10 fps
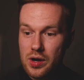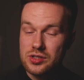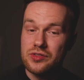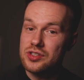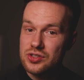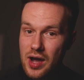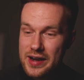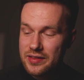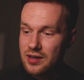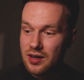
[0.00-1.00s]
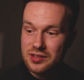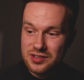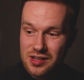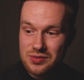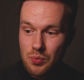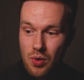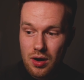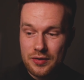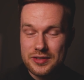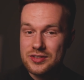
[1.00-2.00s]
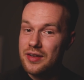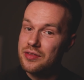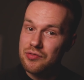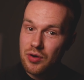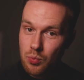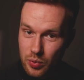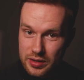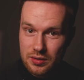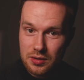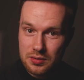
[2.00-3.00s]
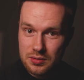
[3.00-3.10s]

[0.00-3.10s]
Works on the side of the car, doesn't work on the side of the front wing though.